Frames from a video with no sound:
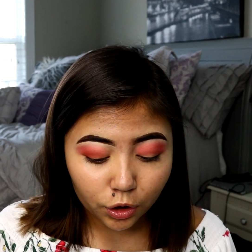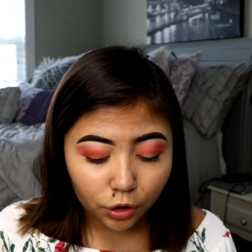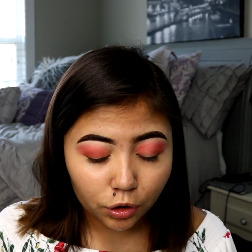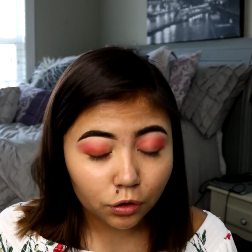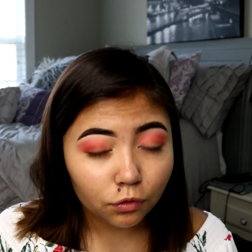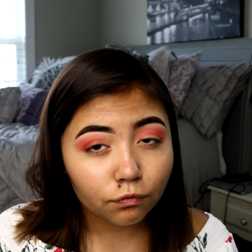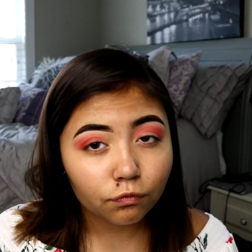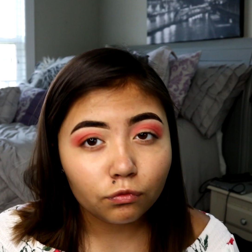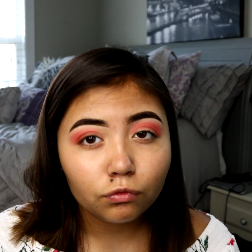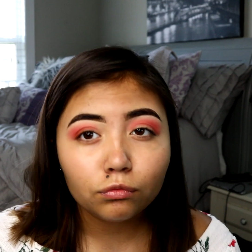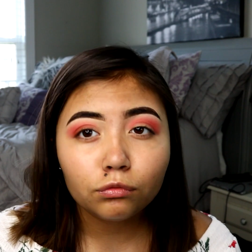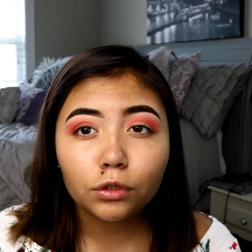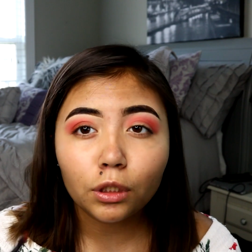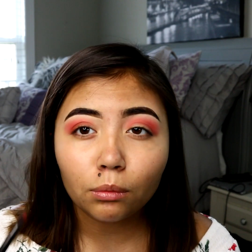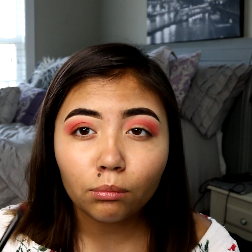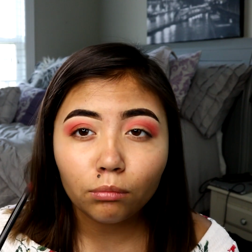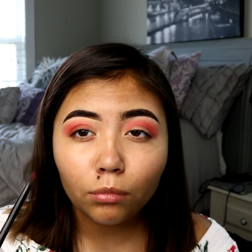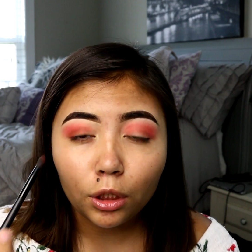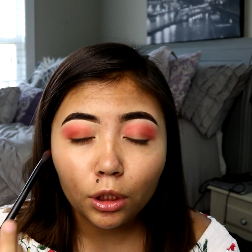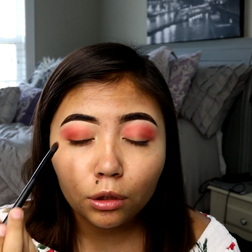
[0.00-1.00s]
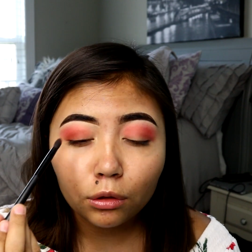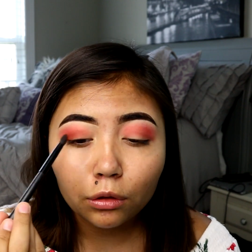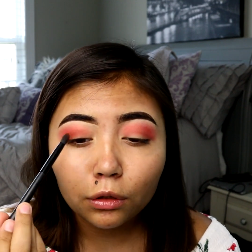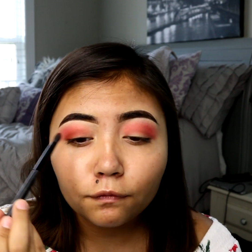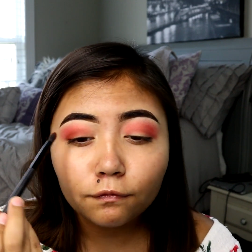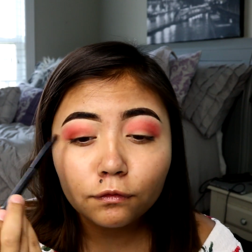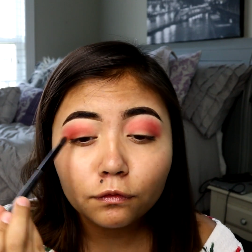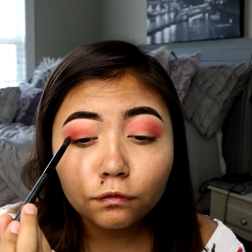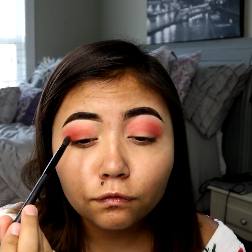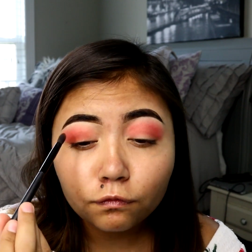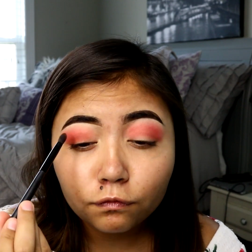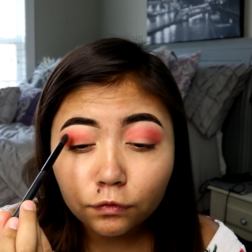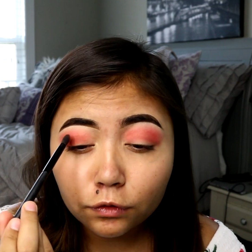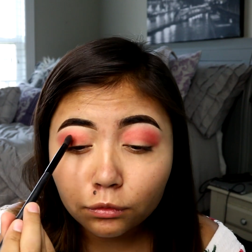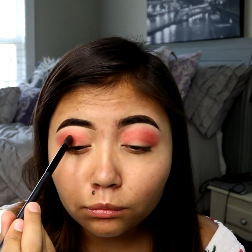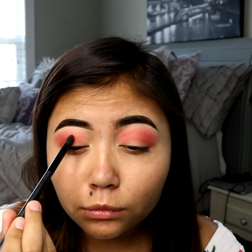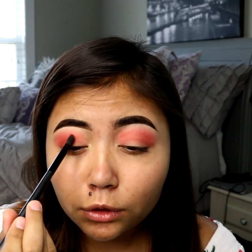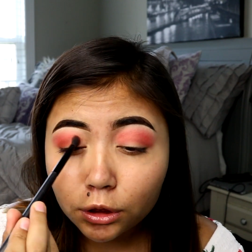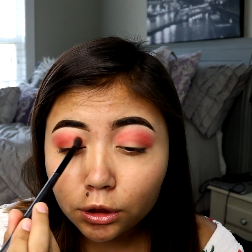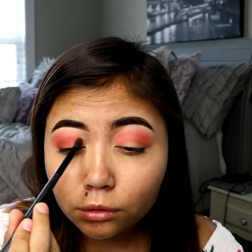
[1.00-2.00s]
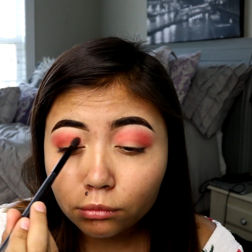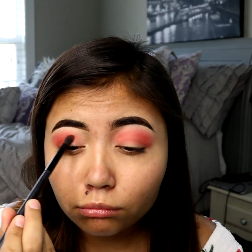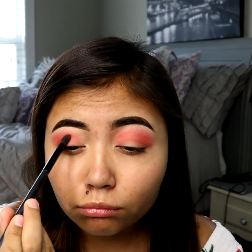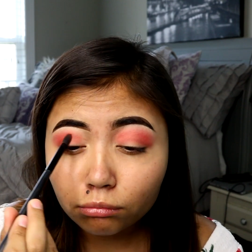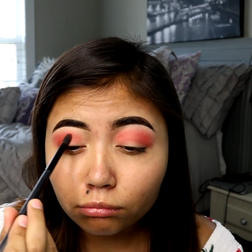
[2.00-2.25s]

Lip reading: if you get me, if you feel me.